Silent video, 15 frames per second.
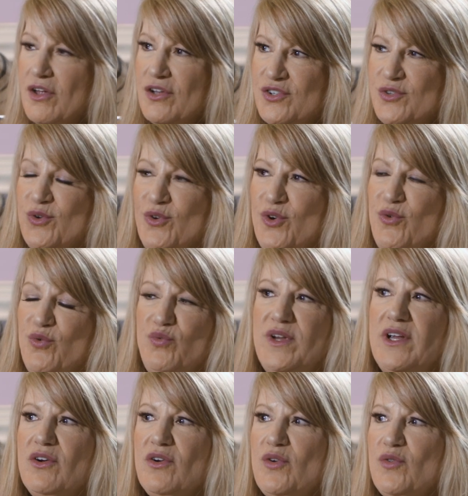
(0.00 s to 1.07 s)
to a
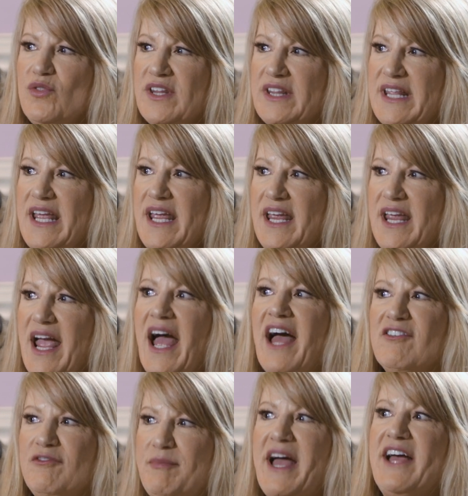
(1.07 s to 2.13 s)
career that they
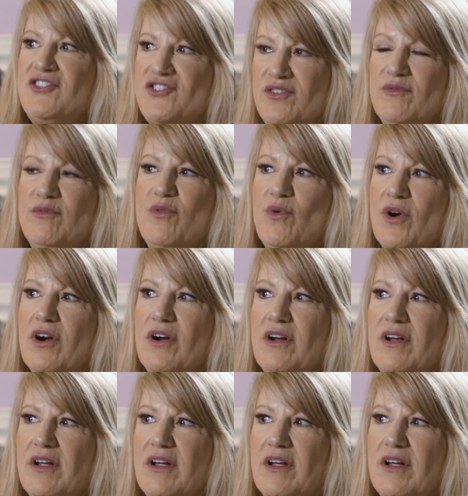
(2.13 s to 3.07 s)
have passion for?